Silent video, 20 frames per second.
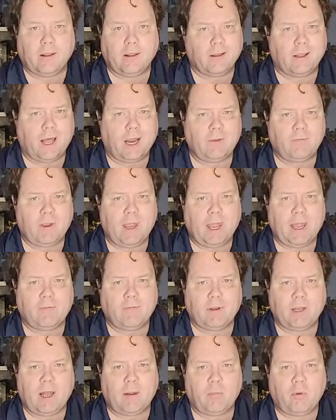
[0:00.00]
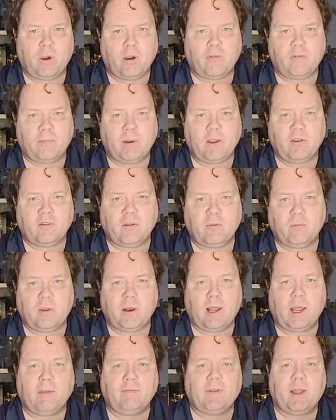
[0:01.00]
A lot of you have a lot more information than
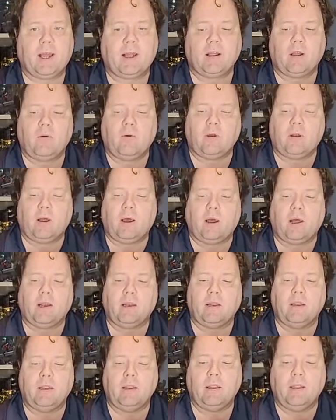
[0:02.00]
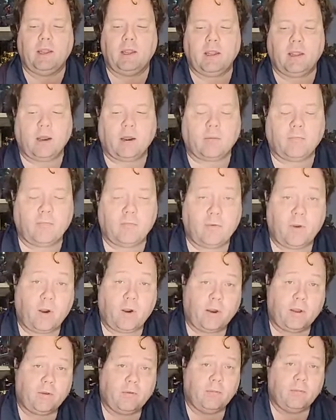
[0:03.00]
what I've got going on, and are
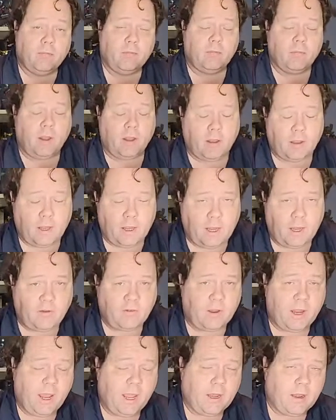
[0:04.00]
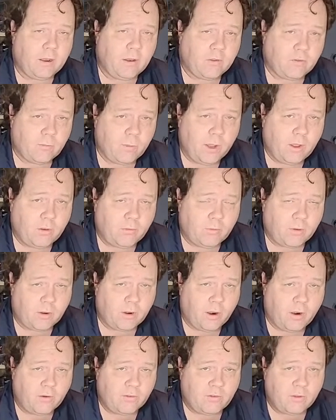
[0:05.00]
very educated as well in
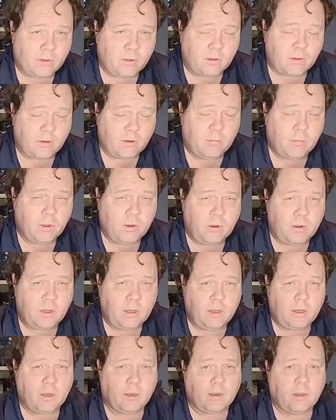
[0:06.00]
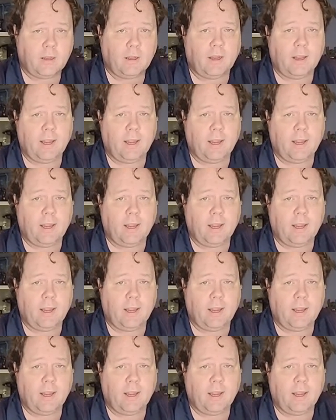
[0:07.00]
regards to the community and